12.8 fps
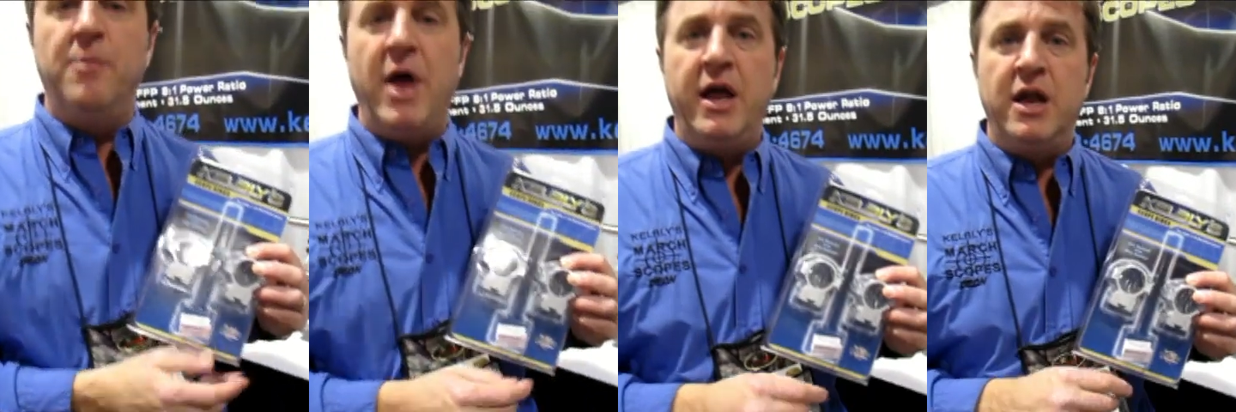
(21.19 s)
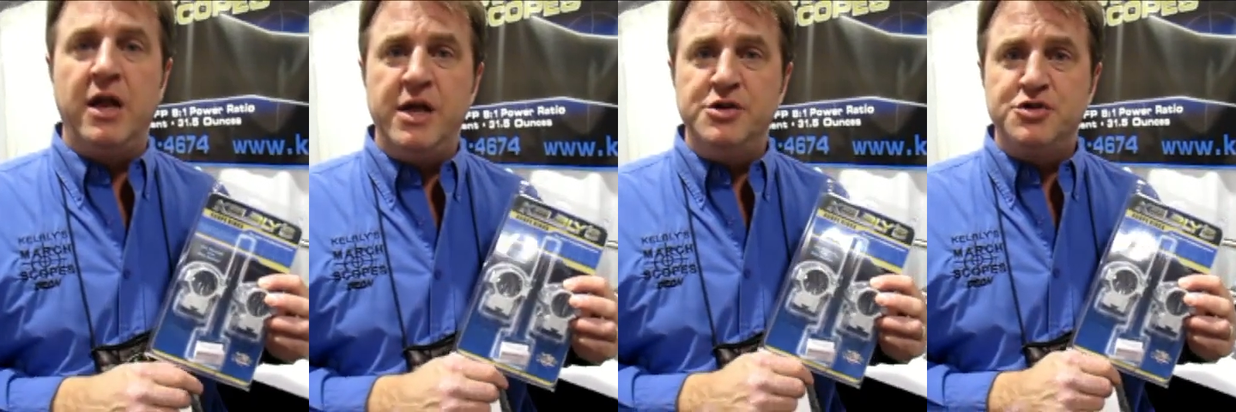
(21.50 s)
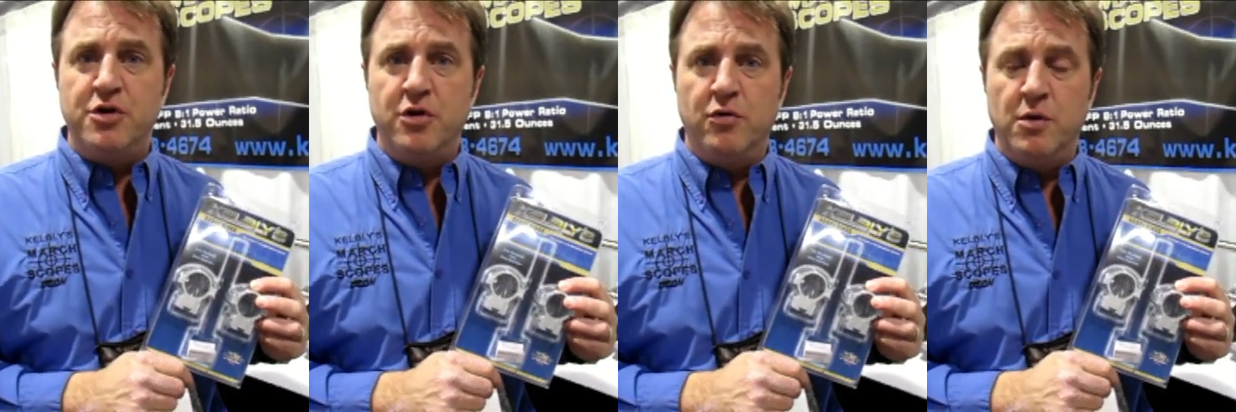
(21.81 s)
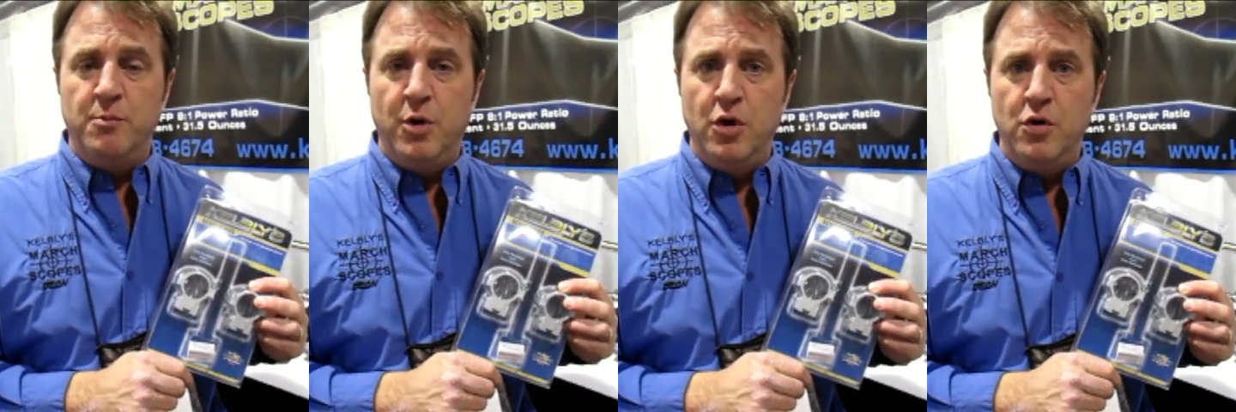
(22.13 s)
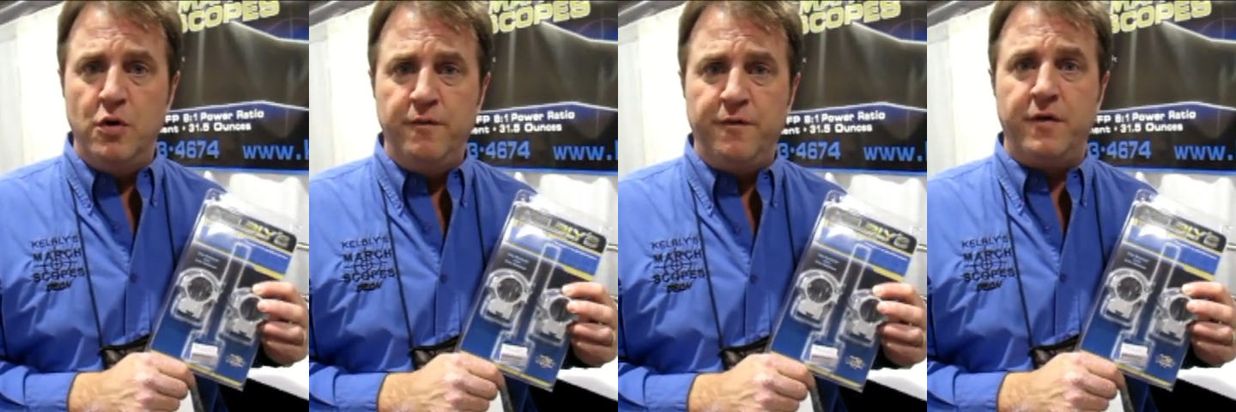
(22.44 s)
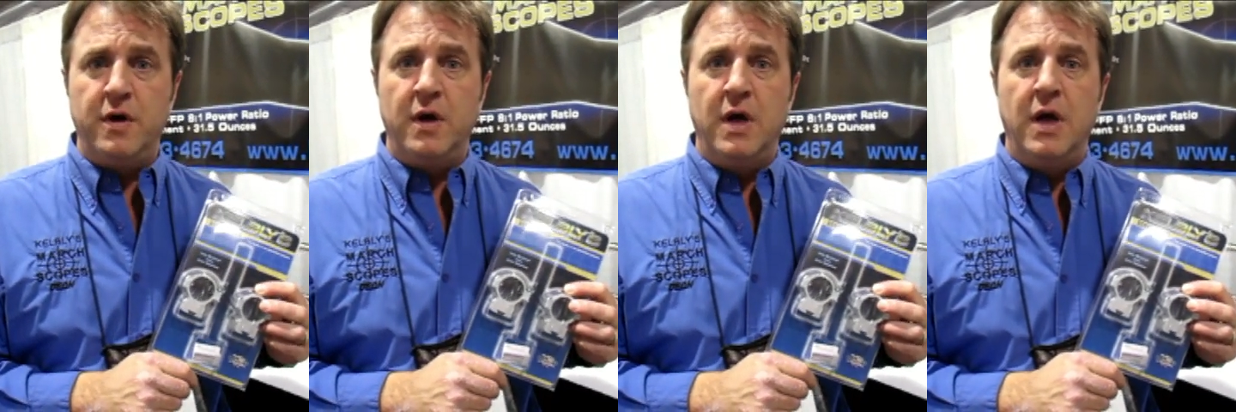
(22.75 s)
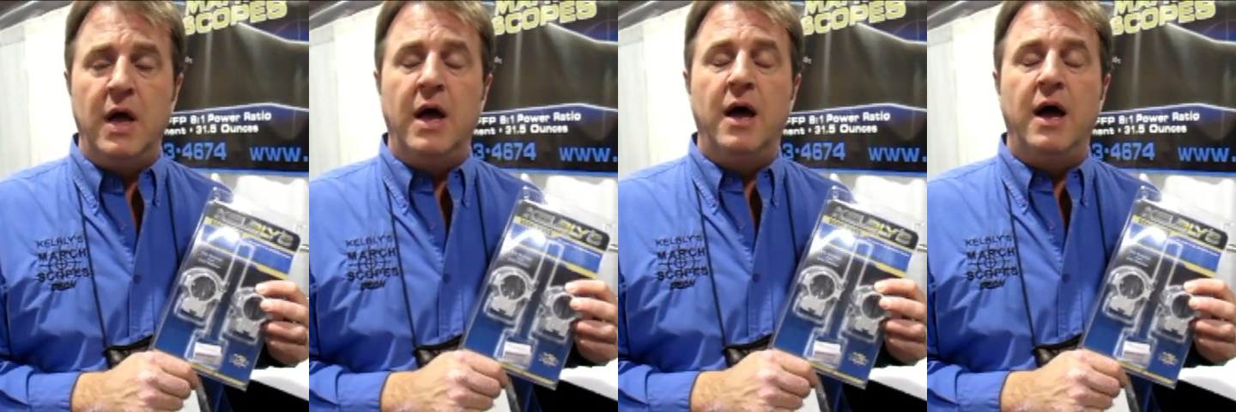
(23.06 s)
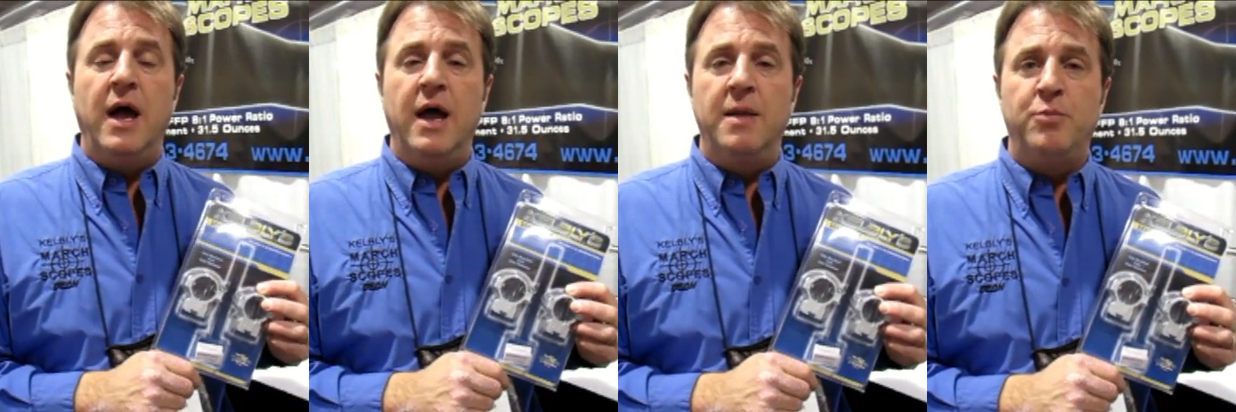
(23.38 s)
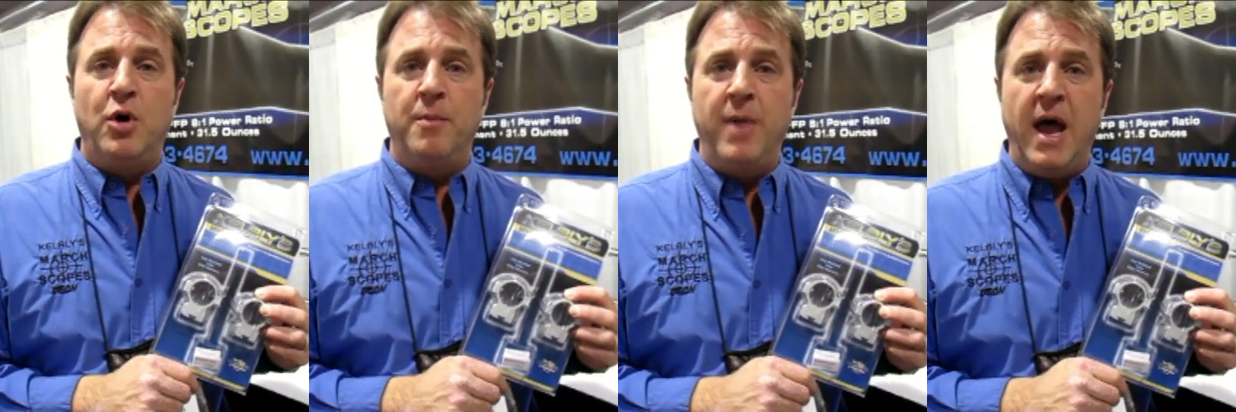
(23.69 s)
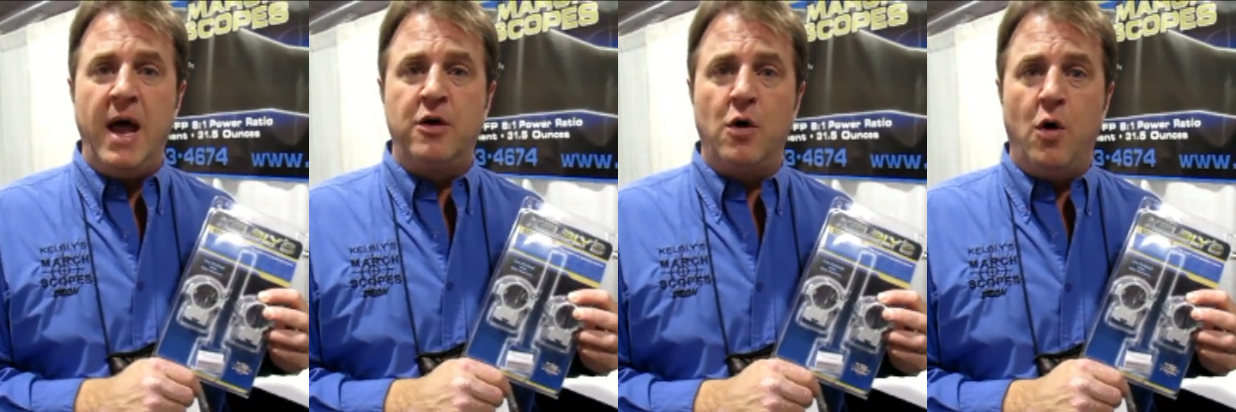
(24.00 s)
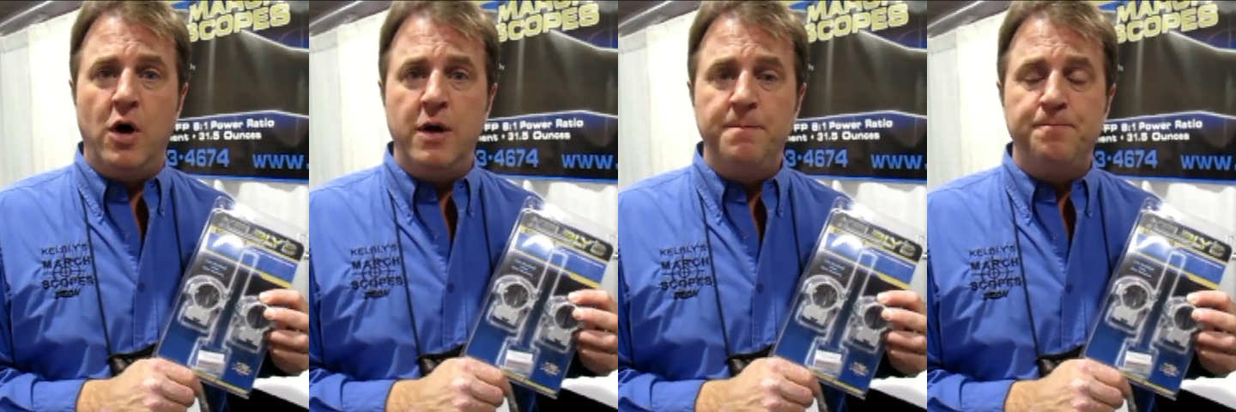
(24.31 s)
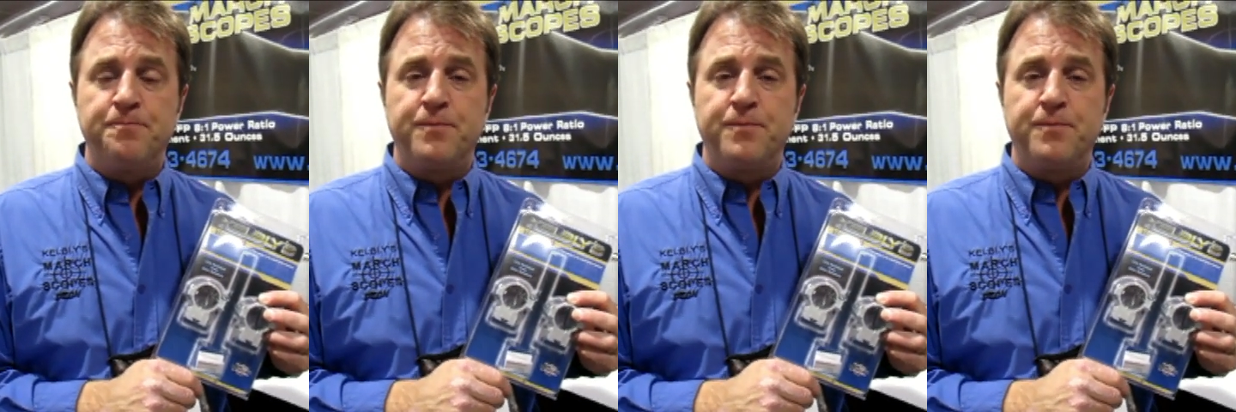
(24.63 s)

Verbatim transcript: make it easier to remove and put back on.